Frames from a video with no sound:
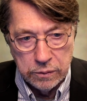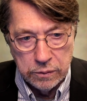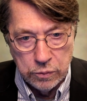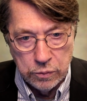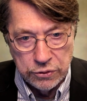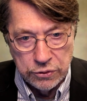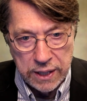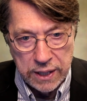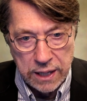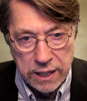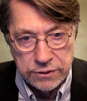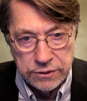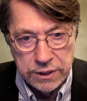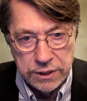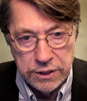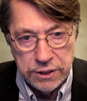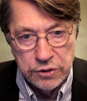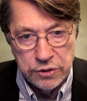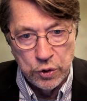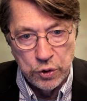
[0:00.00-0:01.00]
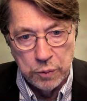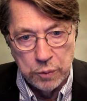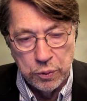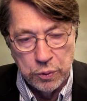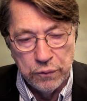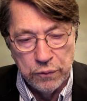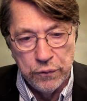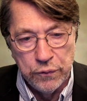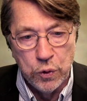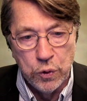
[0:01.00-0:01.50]
was actually Digital
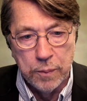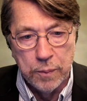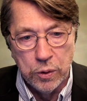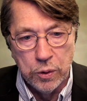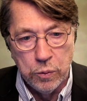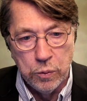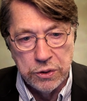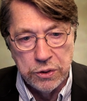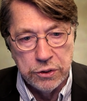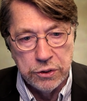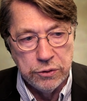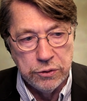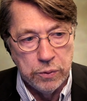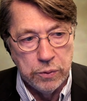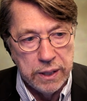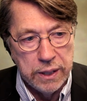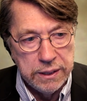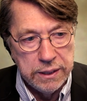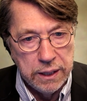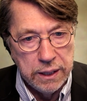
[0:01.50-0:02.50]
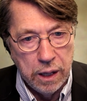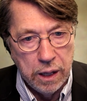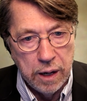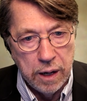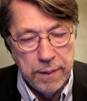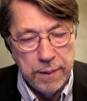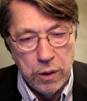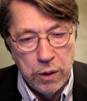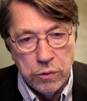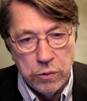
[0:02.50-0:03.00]
Performer, which is what I did a lot
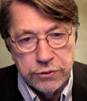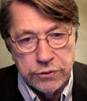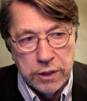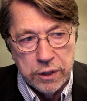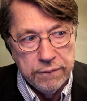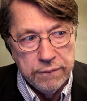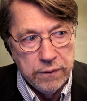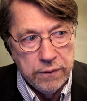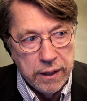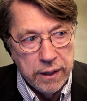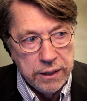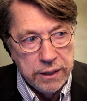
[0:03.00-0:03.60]
of my old stuff on.